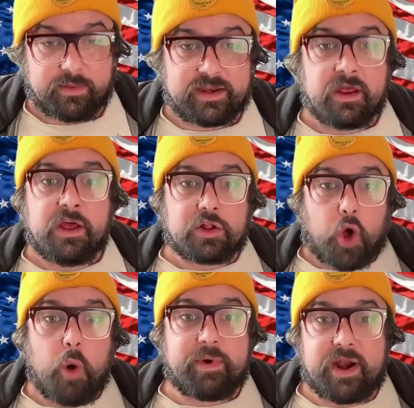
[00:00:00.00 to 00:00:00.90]
I mean,
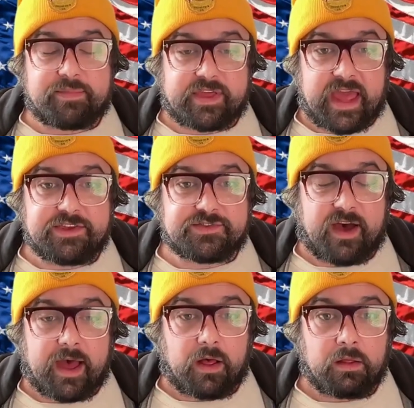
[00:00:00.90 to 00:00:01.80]
open up the case
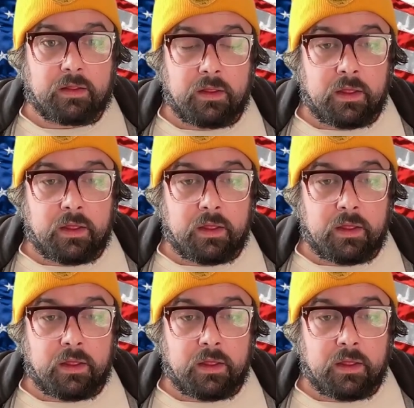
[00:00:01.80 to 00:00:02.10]
file.